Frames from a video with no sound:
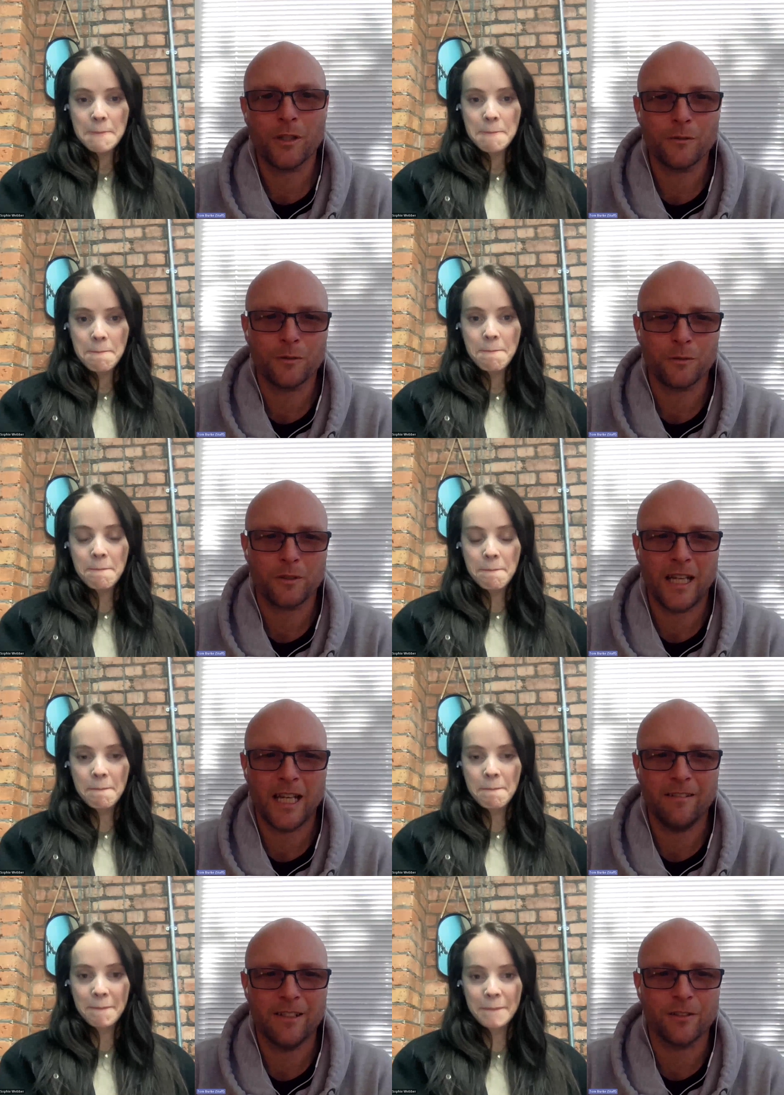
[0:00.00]
Speaker 1: of those
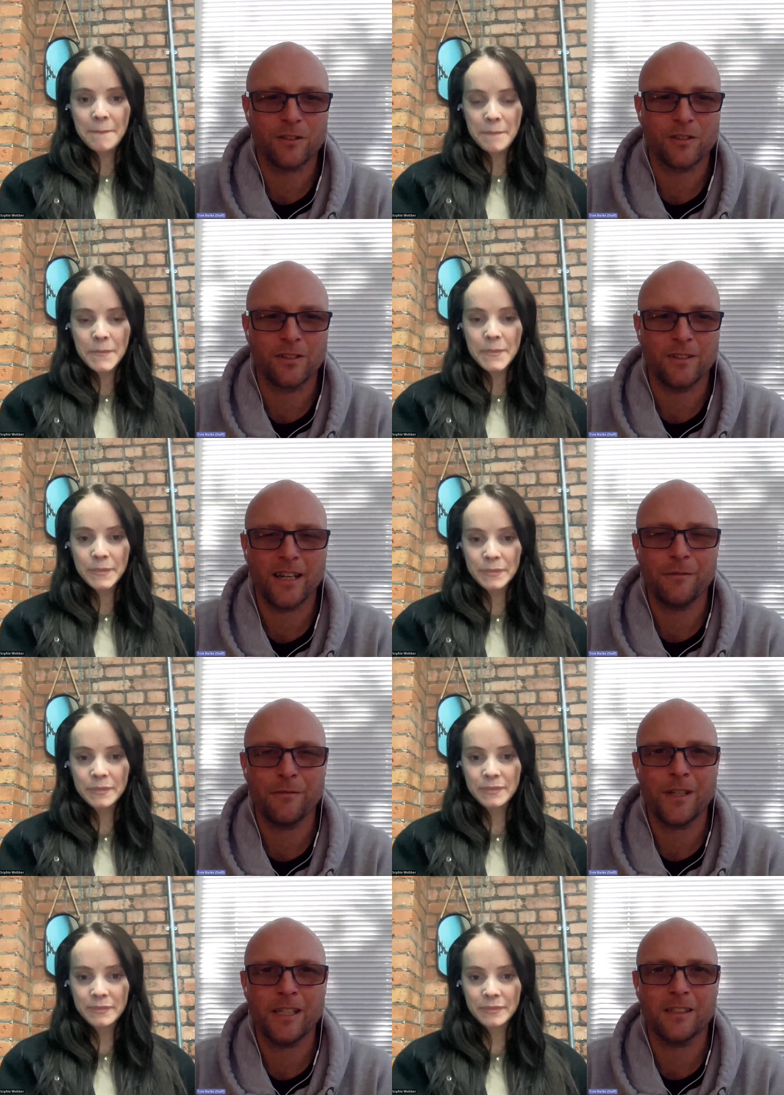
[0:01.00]
areas that I
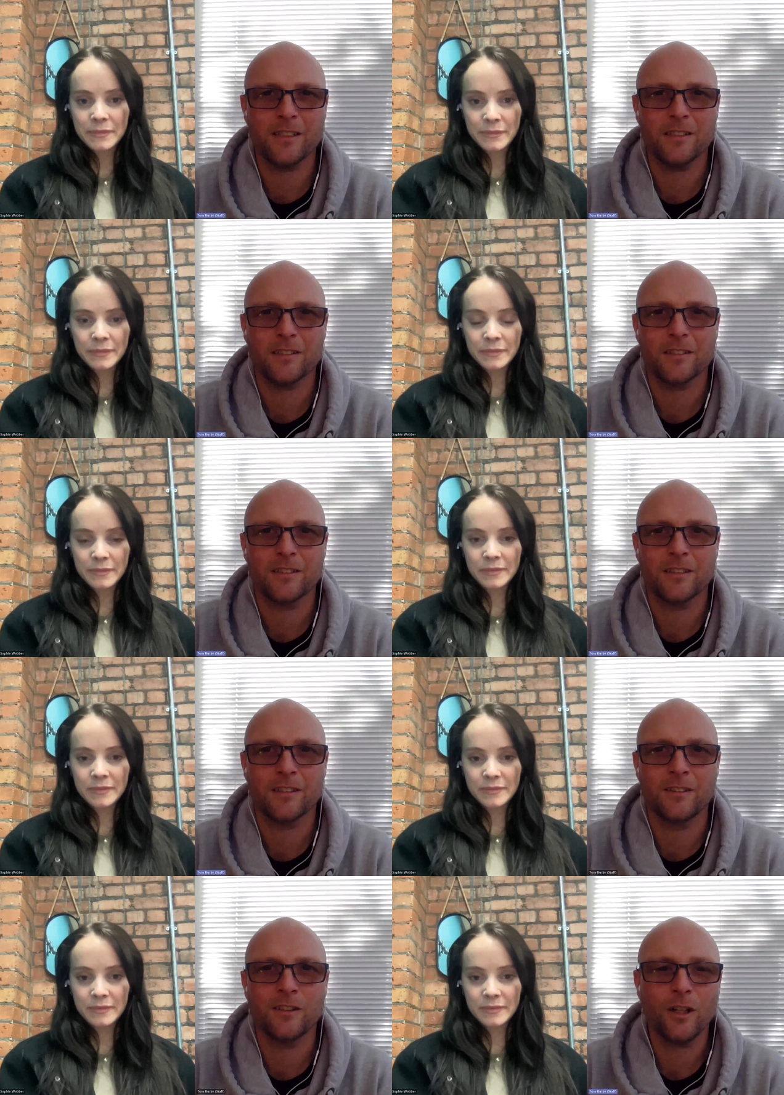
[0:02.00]
think
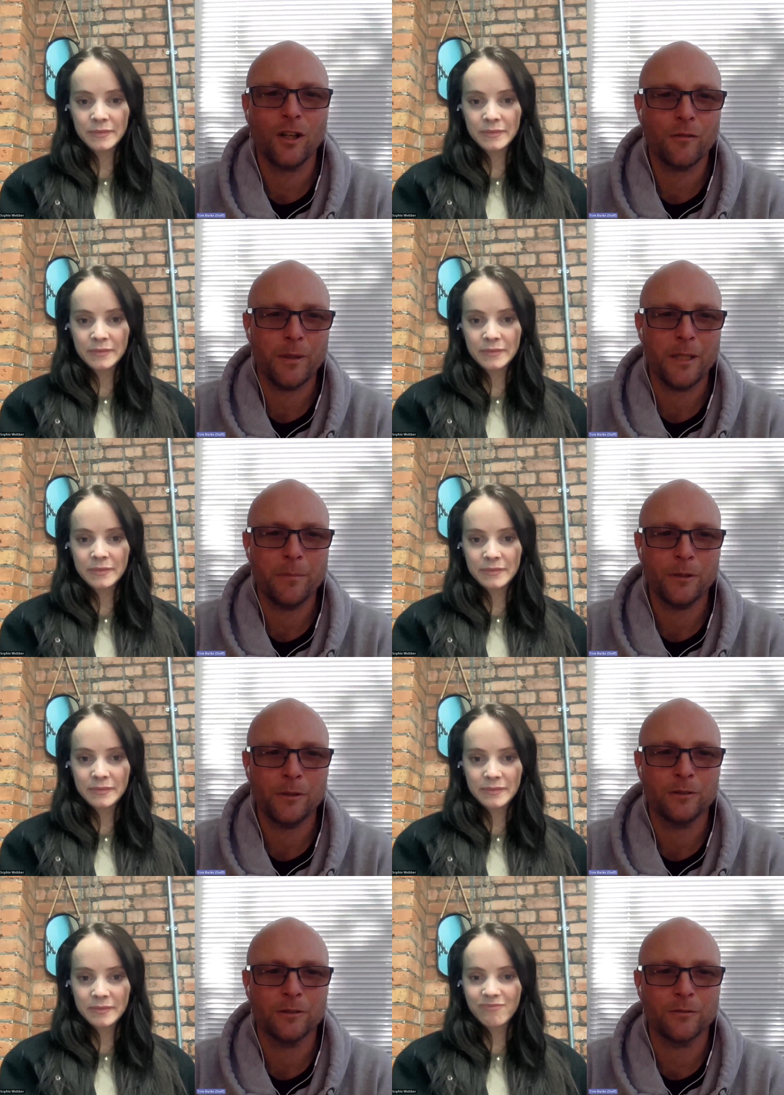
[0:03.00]
not a lot of people